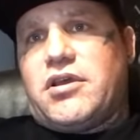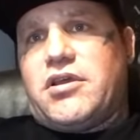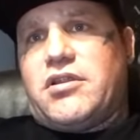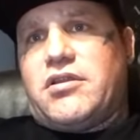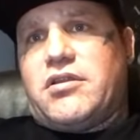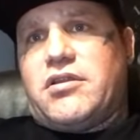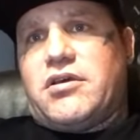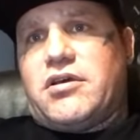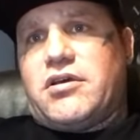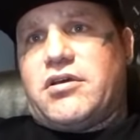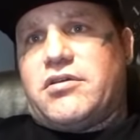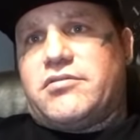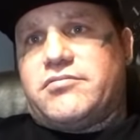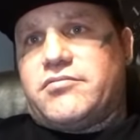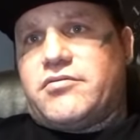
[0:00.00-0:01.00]
and
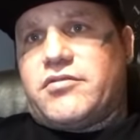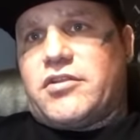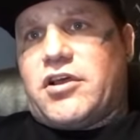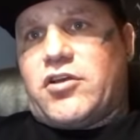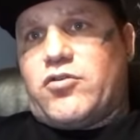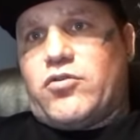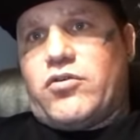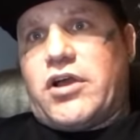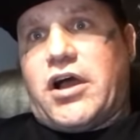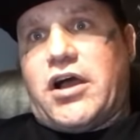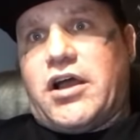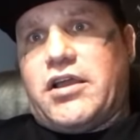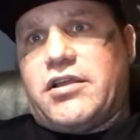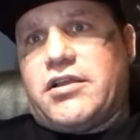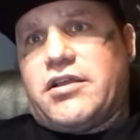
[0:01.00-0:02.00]
a cool
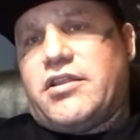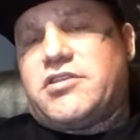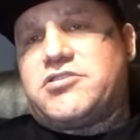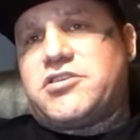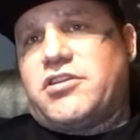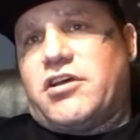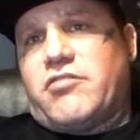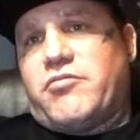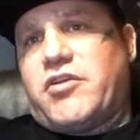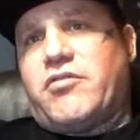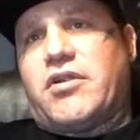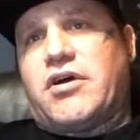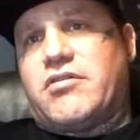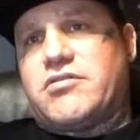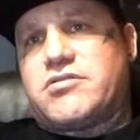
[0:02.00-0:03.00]
guy. And then she loved
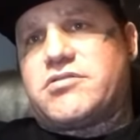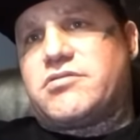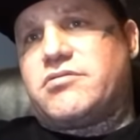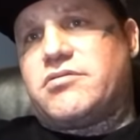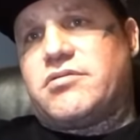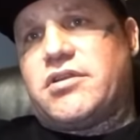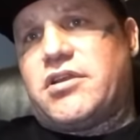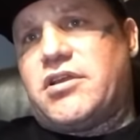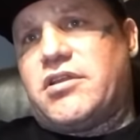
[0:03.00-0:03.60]
me when I was